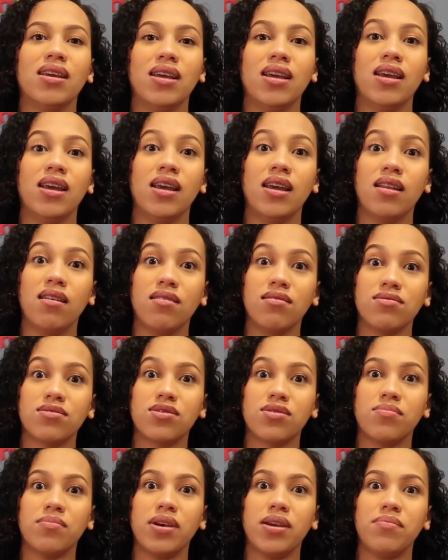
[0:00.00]
And
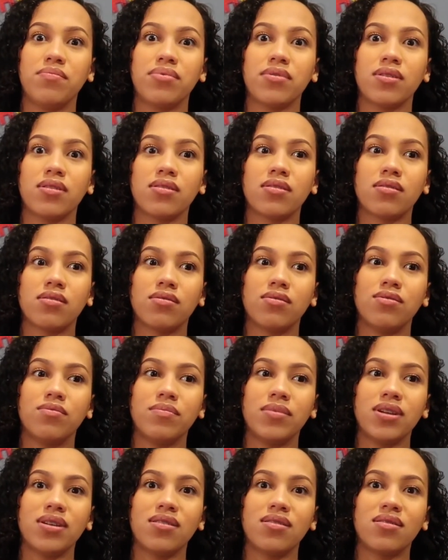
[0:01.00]
also my brother, oh
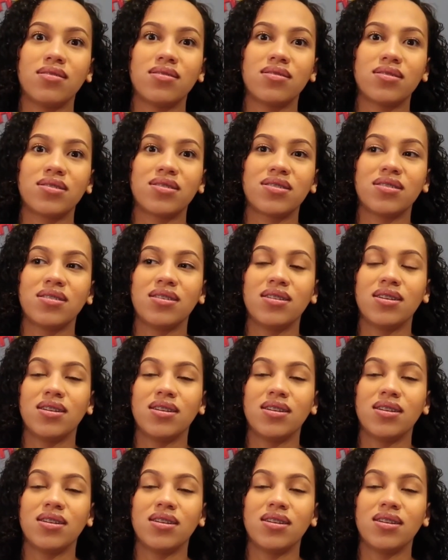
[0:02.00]
my gosh.